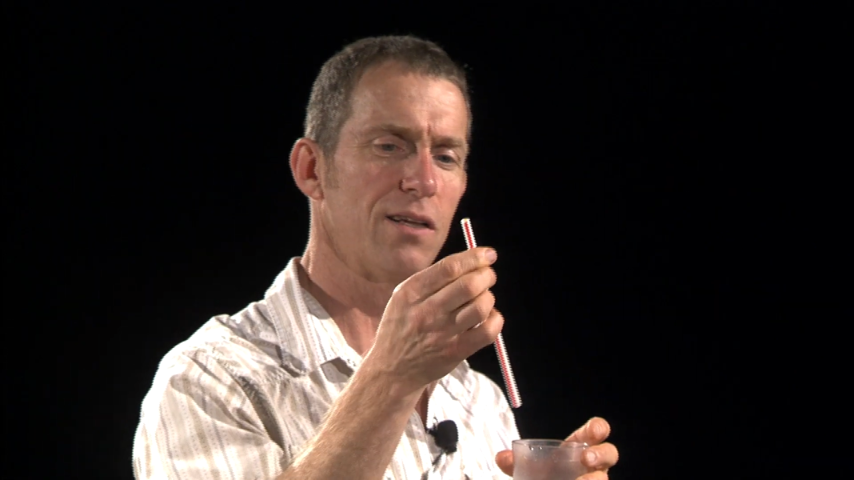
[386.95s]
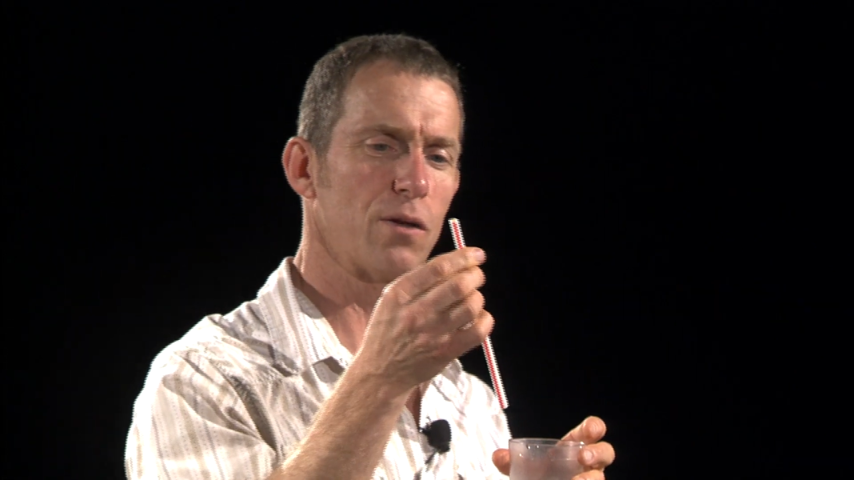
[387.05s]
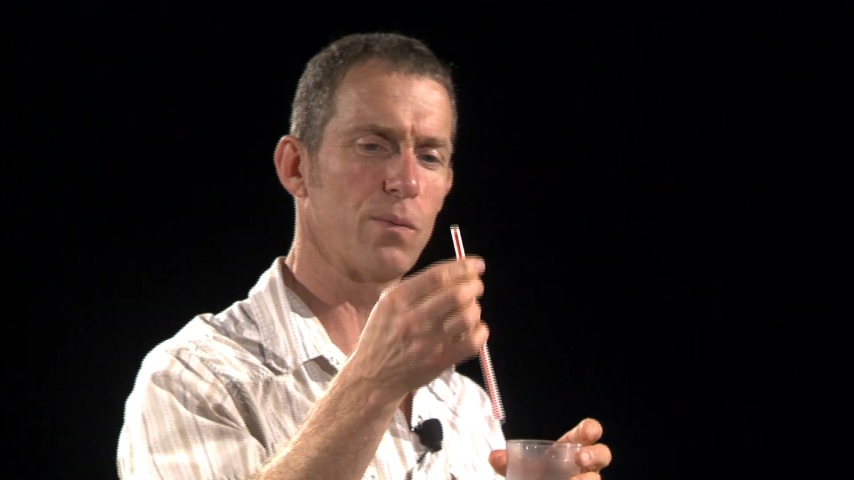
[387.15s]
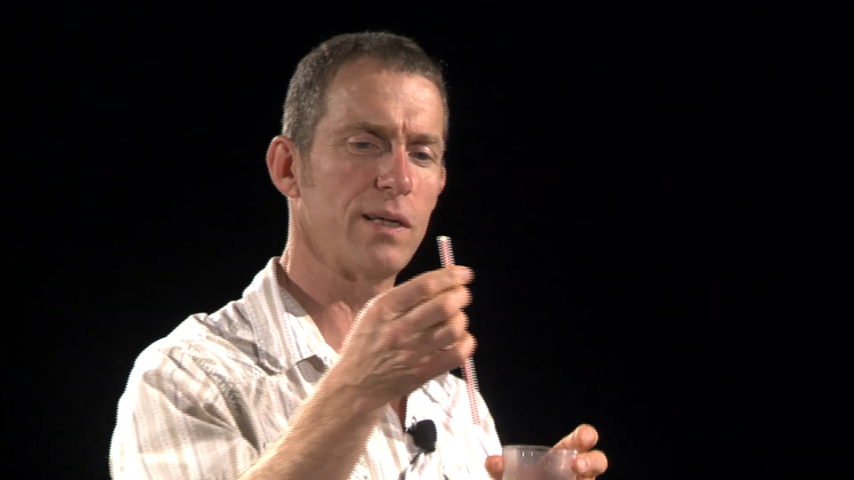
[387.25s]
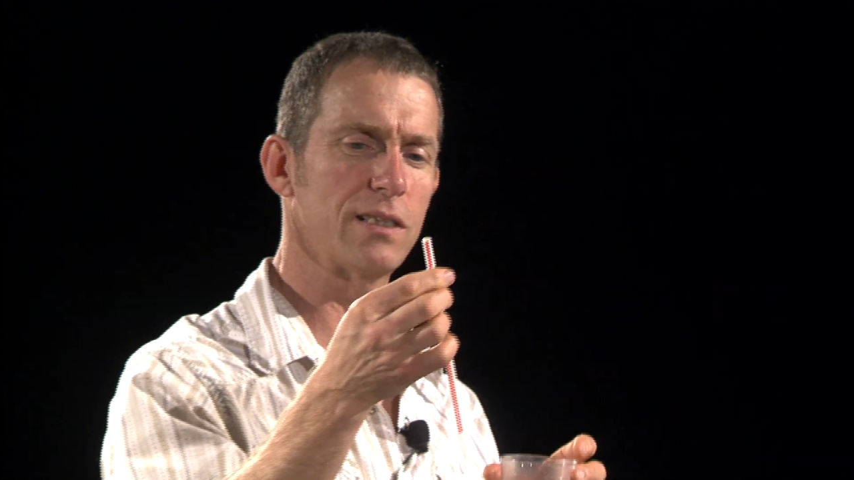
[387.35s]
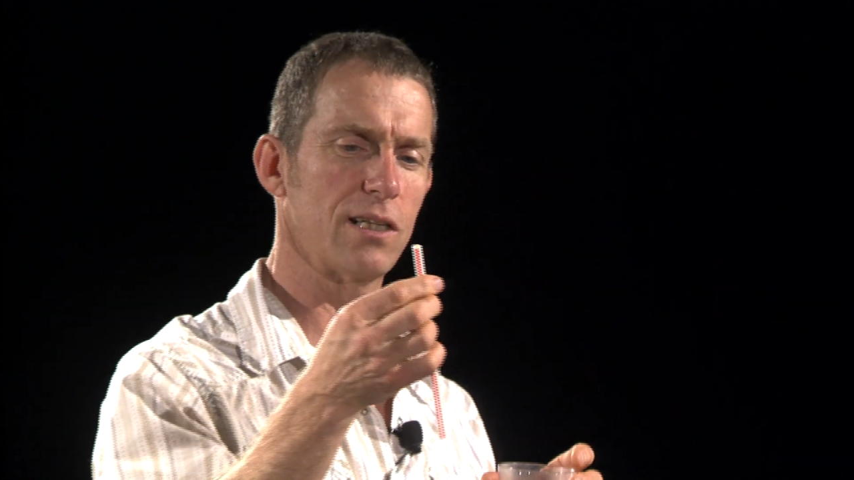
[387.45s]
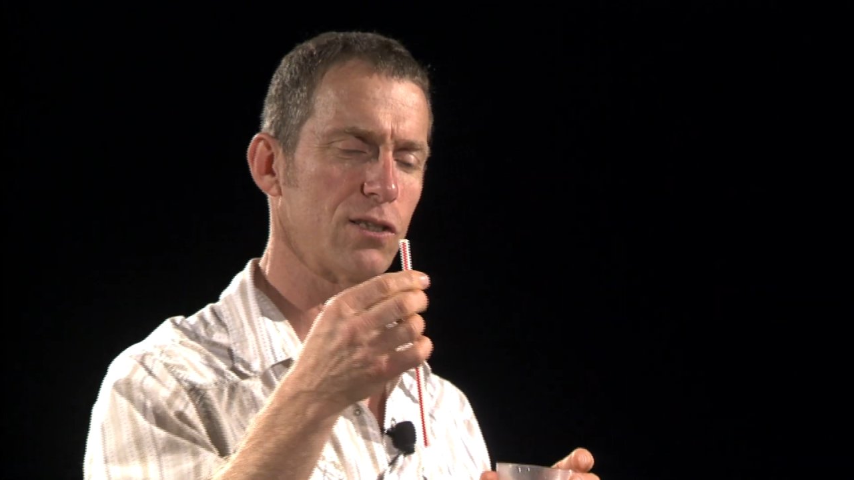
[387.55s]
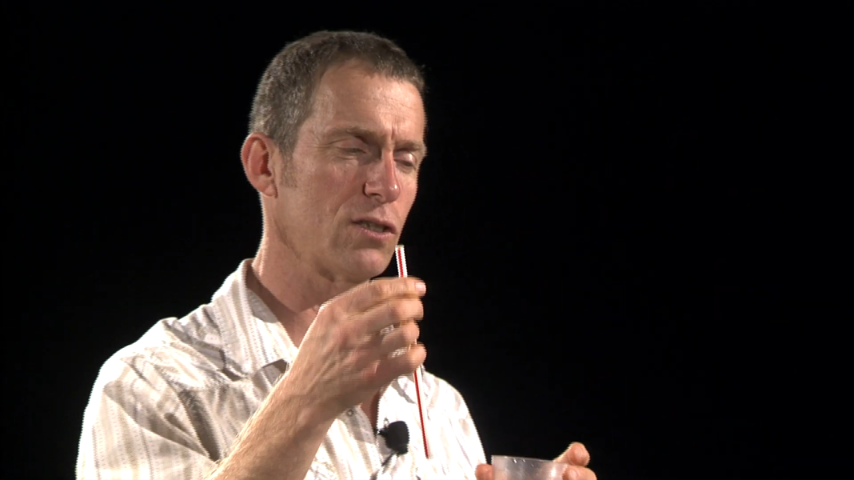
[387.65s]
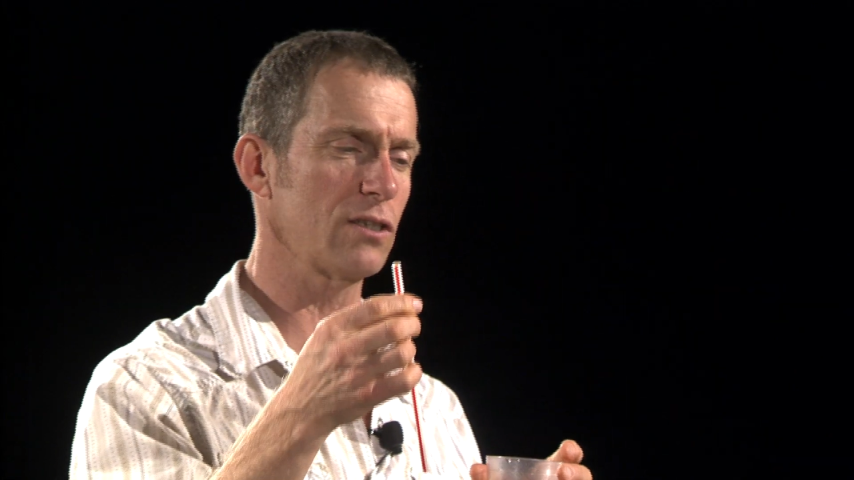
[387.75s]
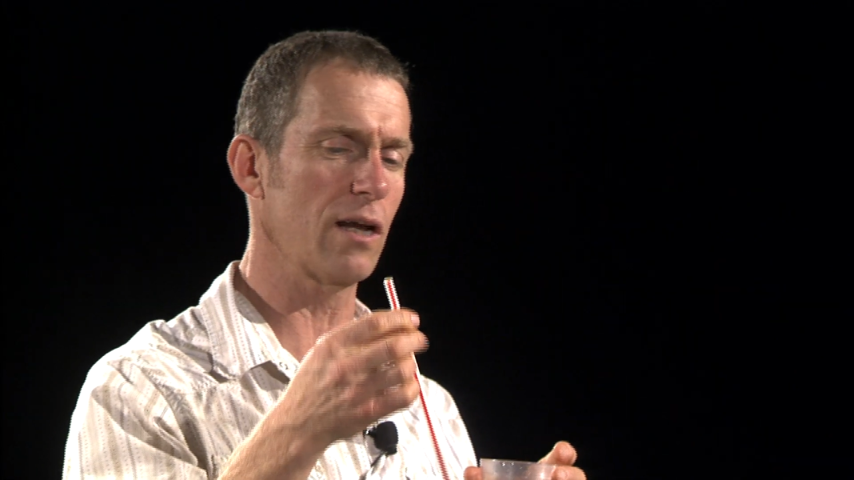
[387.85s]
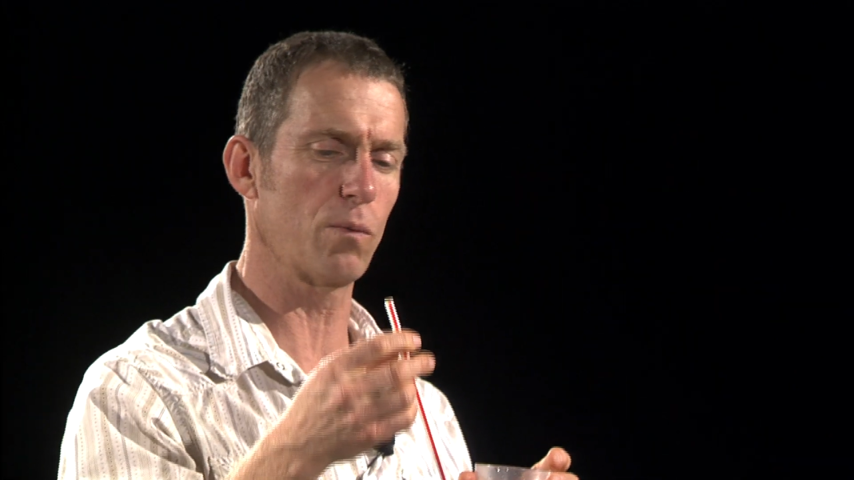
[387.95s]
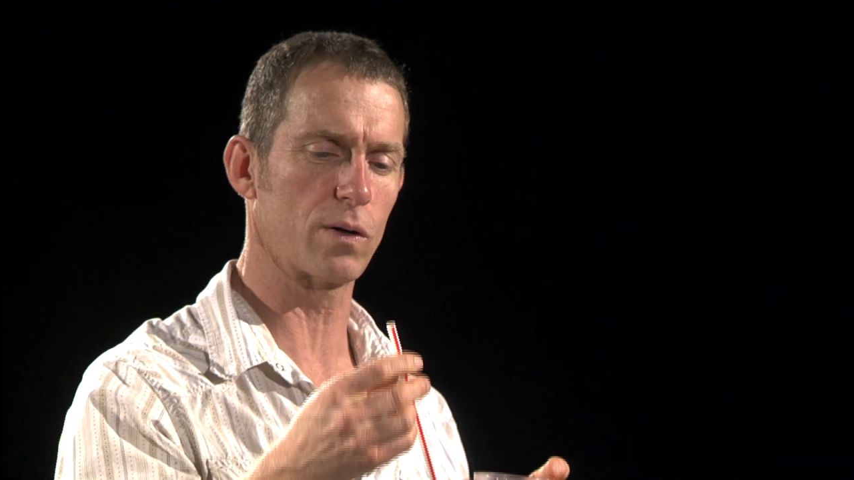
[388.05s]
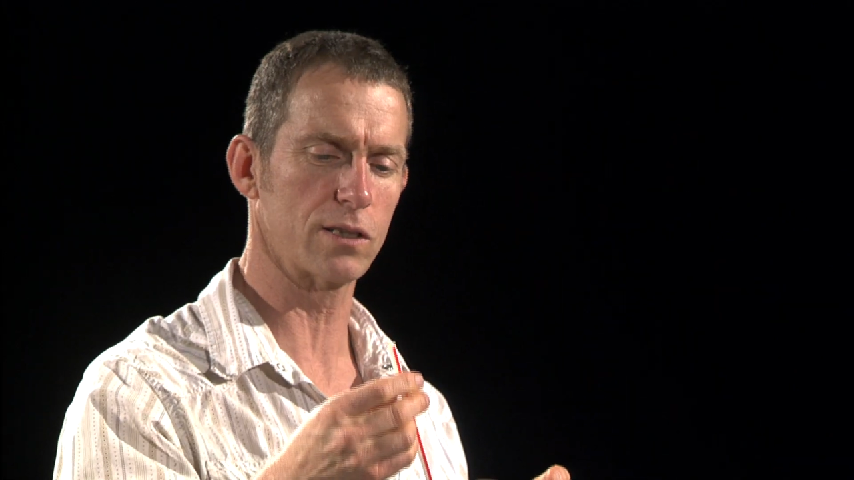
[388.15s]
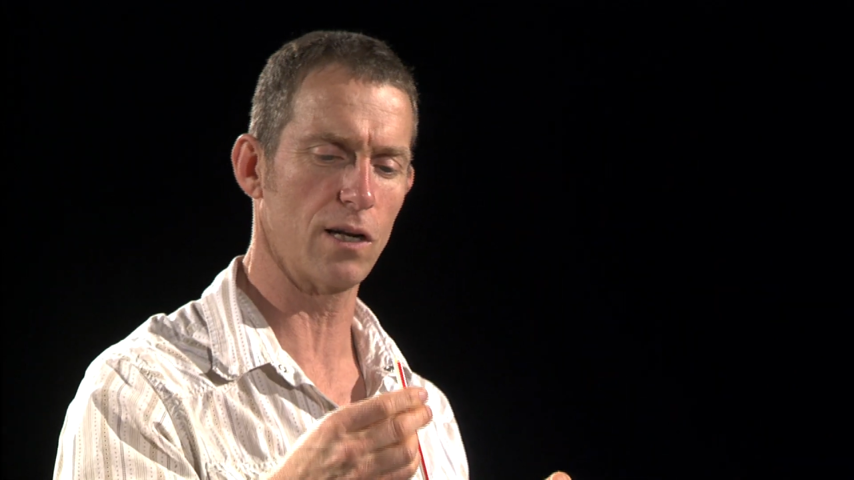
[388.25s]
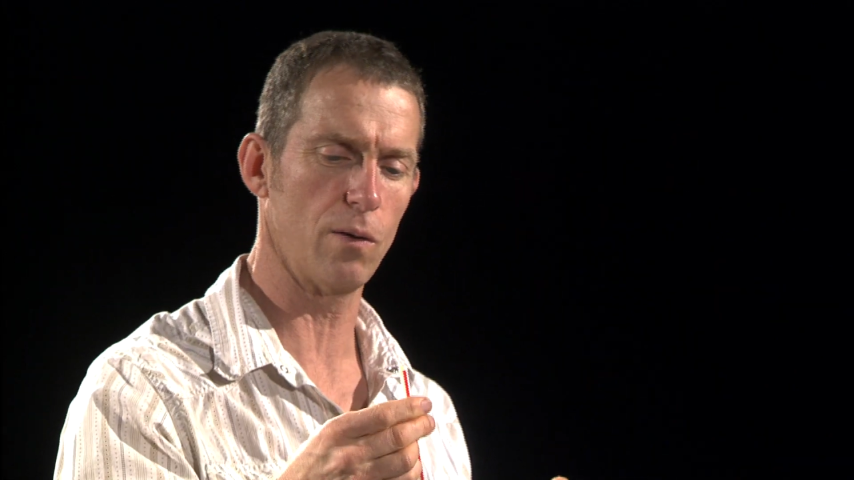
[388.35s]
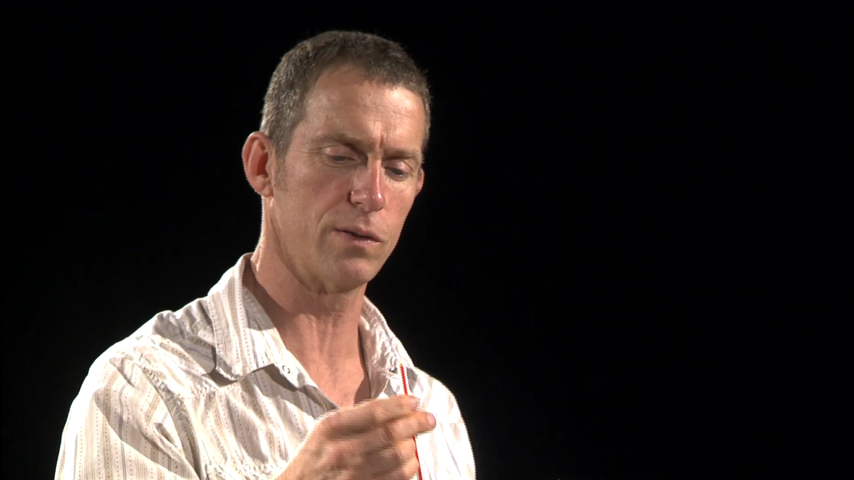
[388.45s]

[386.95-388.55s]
the reason the stunt works at all,